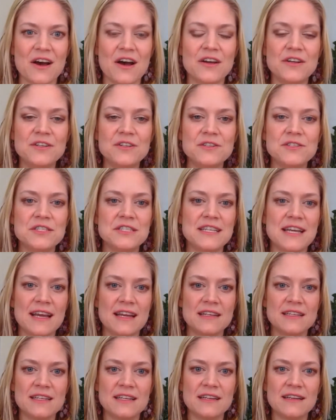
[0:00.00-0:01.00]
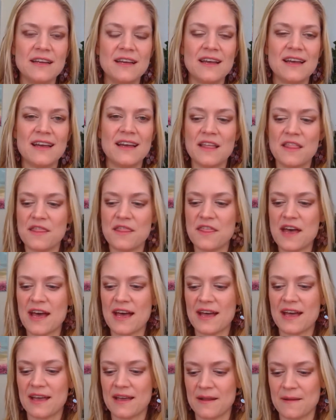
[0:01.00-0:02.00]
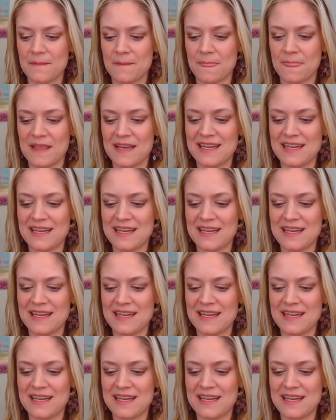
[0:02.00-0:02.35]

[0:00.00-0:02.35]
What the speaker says: understanding that